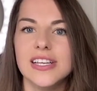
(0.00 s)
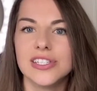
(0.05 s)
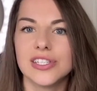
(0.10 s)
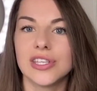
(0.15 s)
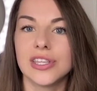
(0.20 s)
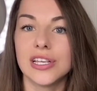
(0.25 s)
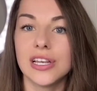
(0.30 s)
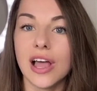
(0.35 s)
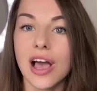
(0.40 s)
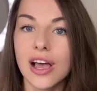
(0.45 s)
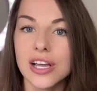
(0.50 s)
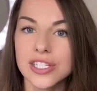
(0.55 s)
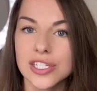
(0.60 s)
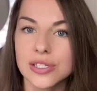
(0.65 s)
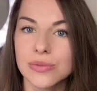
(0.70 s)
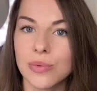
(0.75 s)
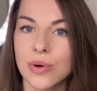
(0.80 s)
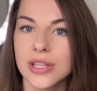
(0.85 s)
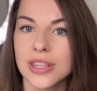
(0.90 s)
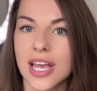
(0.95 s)
So the
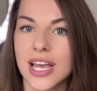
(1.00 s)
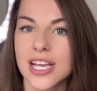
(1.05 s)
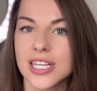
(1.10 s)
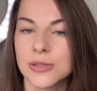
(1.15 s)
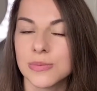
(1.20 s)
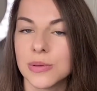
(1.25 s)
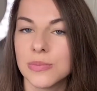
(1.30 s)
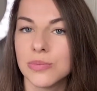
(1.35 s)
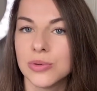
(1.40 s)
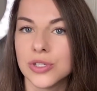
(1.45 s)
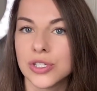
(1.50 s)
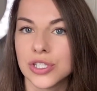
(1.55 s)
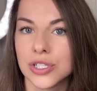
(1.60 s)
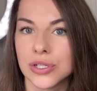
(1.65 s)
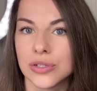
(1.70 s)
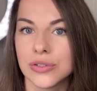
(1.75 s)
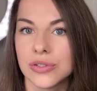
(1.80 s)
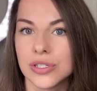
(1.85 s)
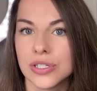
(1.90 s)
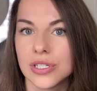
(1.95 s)
largest one that has been
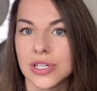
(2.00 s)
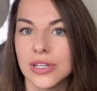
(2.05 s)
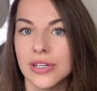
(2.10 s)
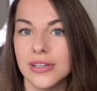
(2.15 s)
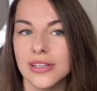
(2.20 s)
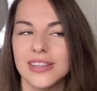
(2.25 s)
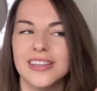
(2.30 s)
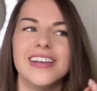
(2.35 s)
produced,